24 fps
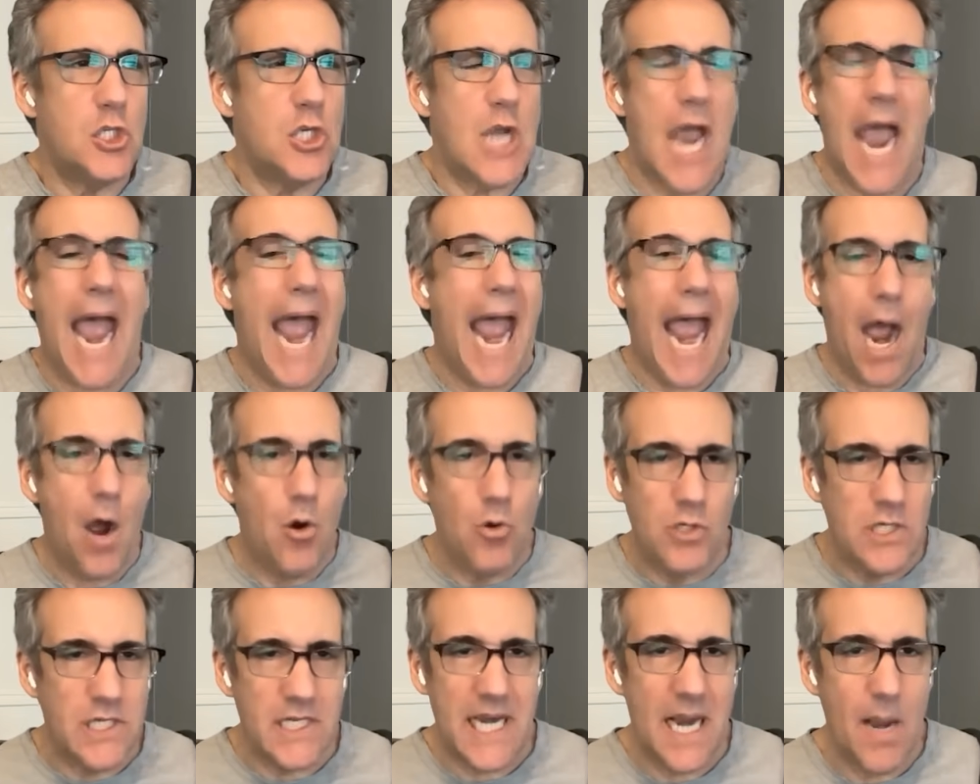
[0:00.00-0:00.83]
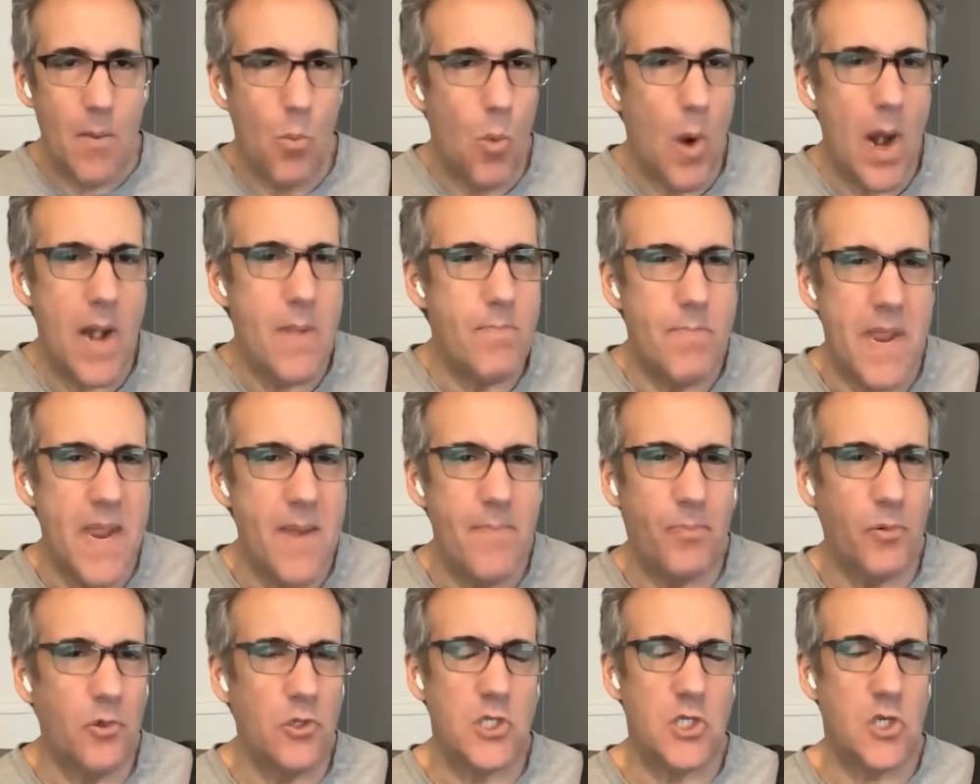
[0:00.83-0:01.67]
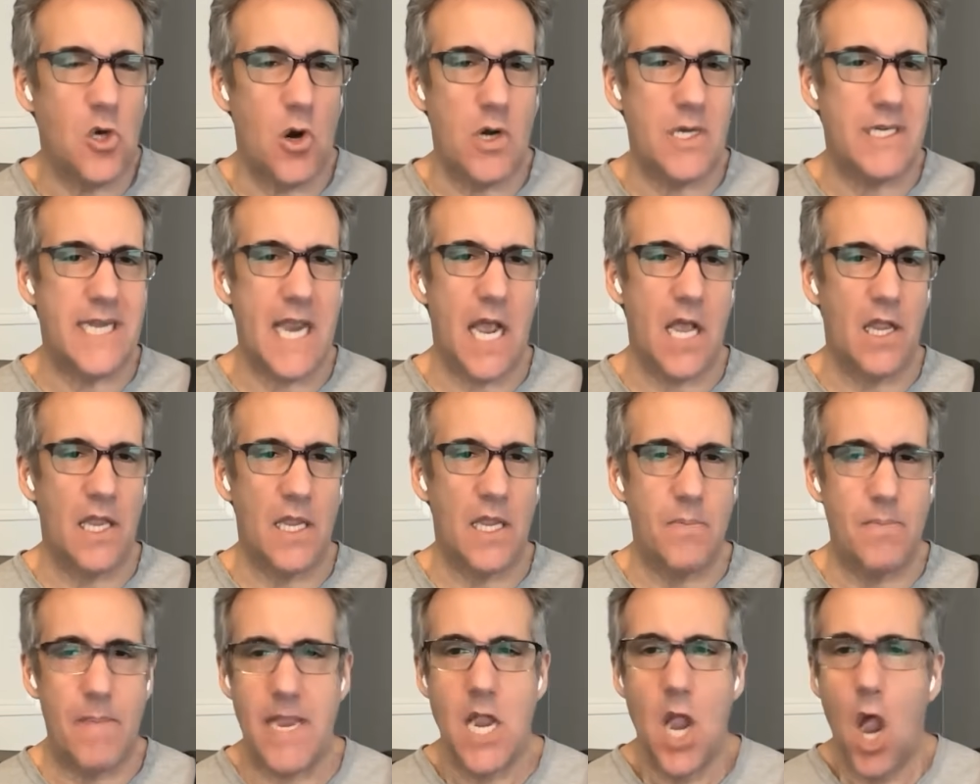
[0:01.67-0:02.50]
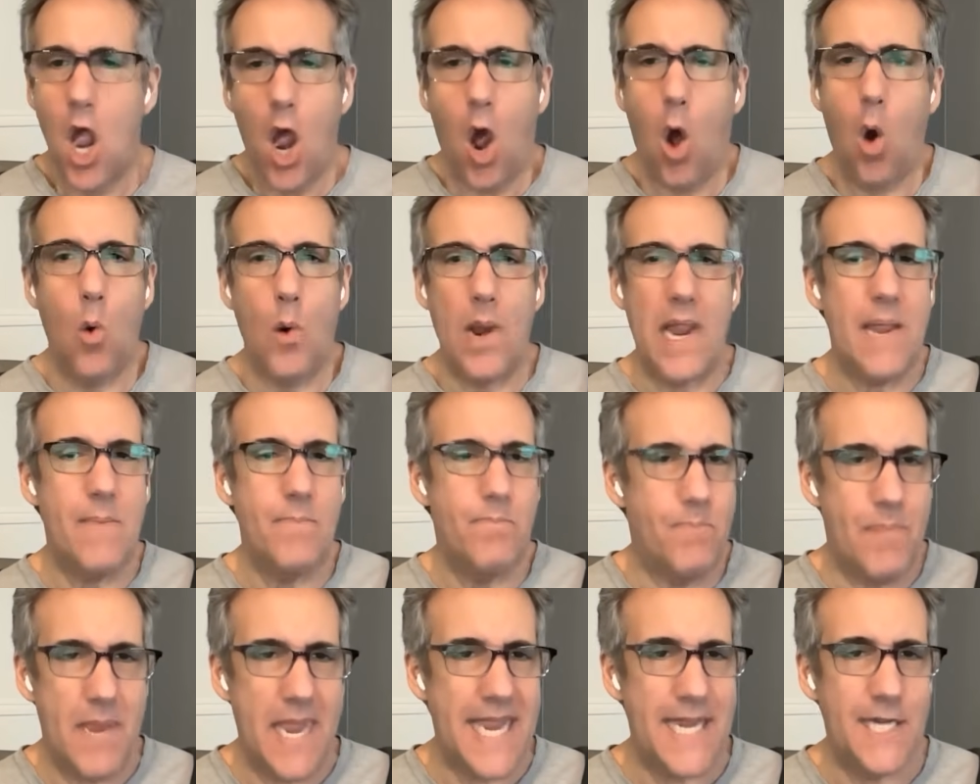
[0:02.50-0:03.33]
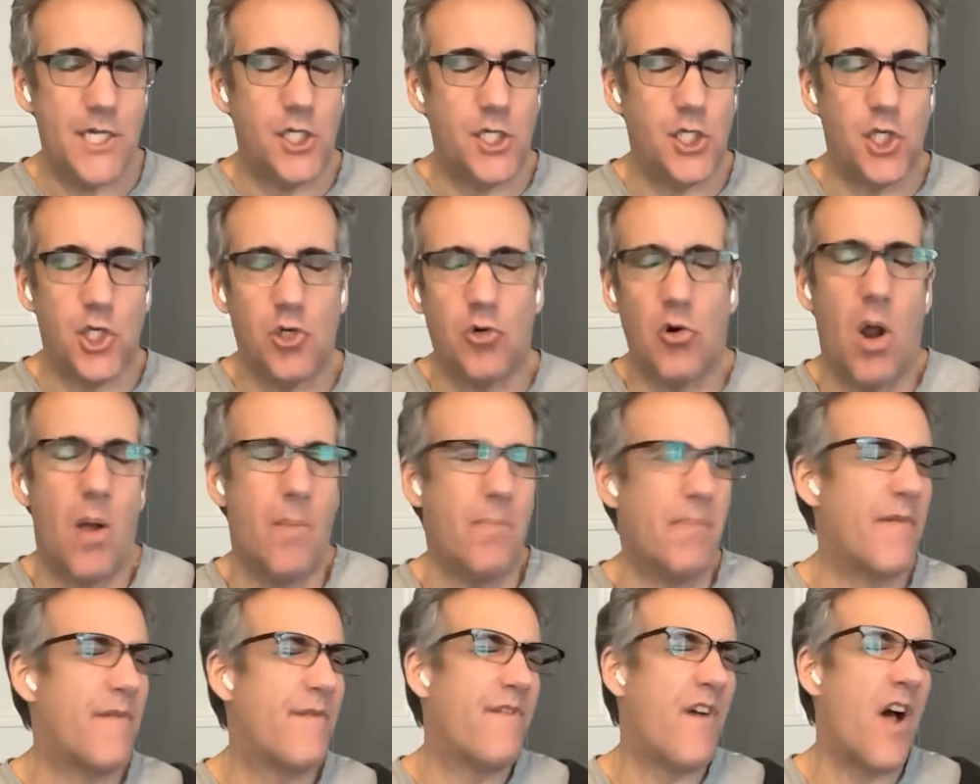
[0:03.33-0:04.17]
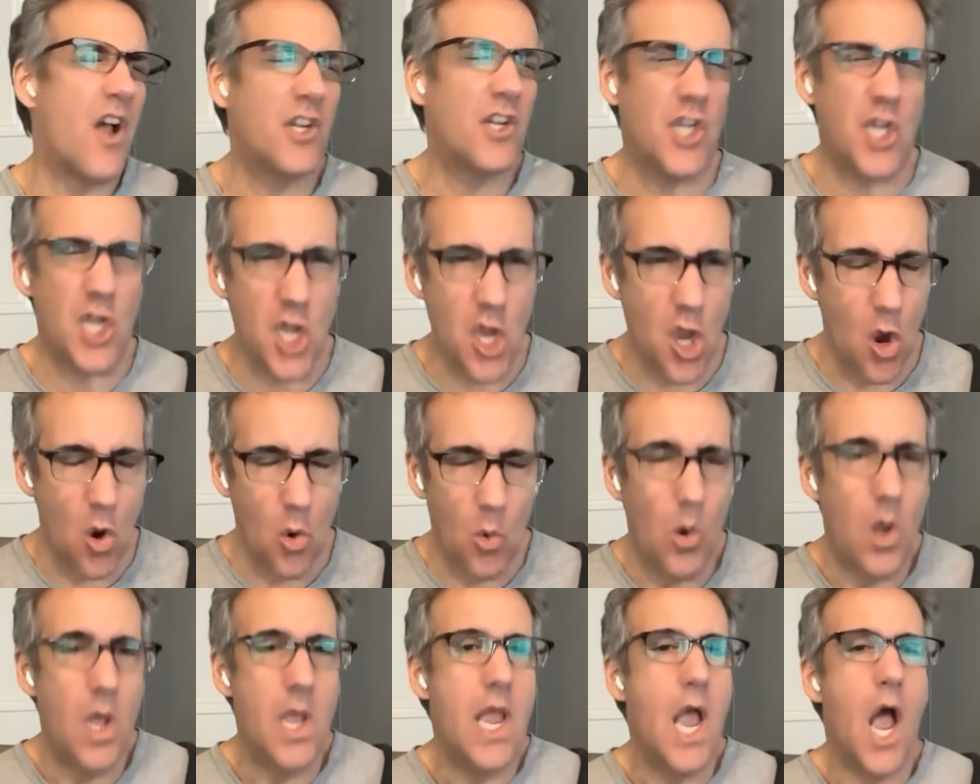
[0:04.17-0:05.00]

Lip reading: to oust him. When people start telling me, oh, impeach Trump, fuck you.